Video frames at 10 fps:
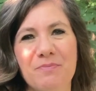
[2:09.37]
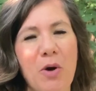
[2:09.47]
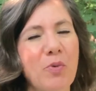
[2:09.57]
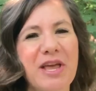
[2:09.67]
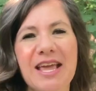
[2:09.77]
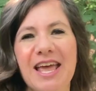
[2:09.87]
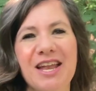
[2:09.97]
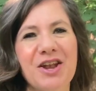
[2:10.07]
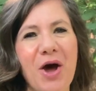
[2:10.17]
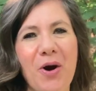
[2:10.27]
but we
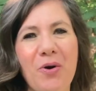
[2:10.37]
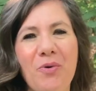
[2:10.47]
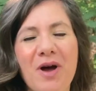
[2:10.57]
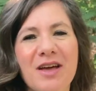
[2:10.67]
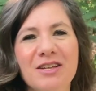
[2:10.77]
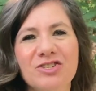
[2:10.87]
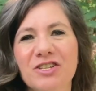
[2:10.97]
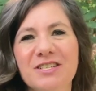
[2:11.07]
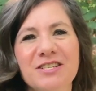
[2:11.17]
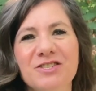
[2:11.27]
can know
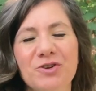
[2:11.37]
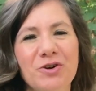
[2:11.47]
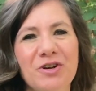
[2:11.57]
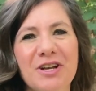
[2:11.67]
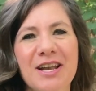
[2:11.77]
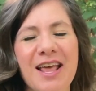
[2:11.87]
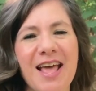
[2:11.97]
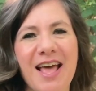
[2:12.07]
just as certain